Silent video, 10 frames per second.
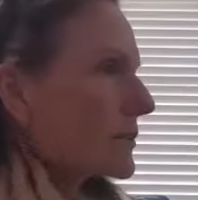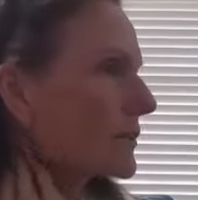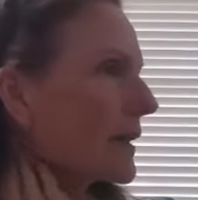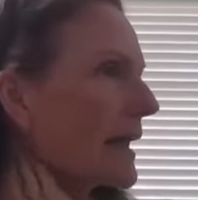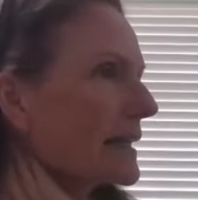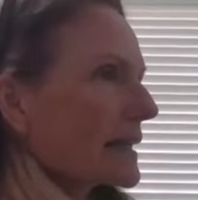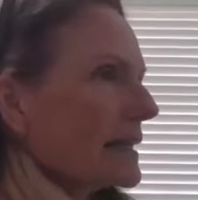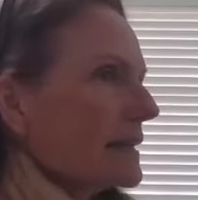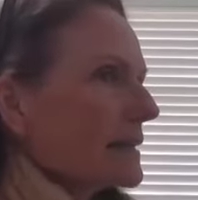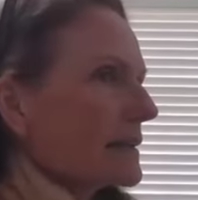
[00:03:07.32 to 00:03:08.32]
just
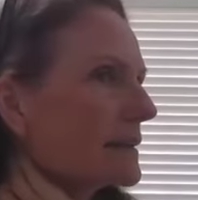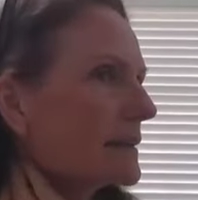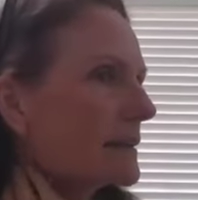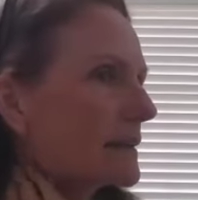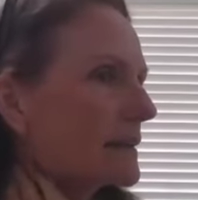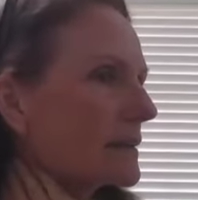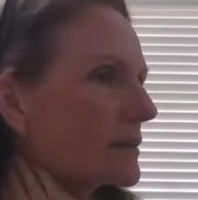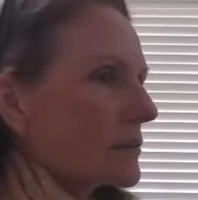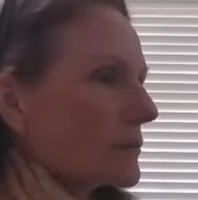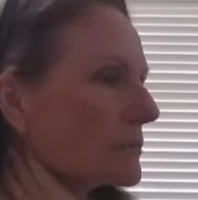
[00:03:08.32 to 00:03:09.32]
lightly
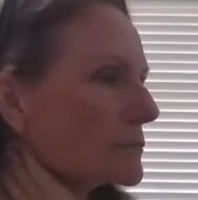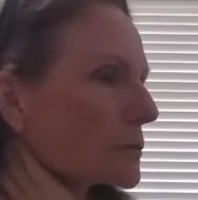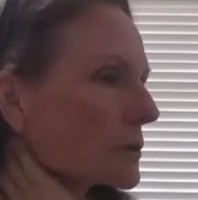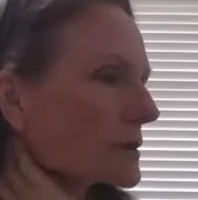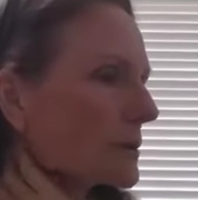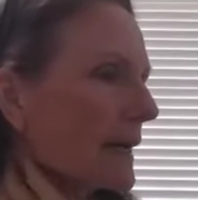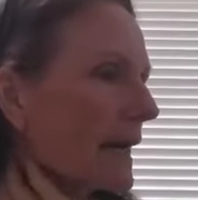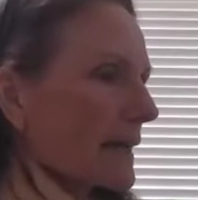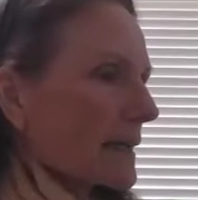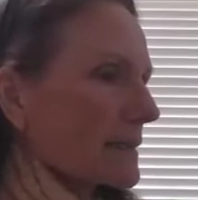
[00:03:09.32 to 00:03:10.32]
rub towards the
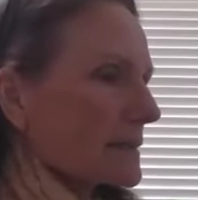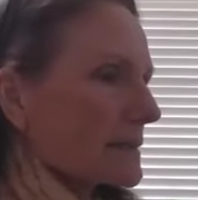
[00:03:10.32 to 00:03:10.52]
back.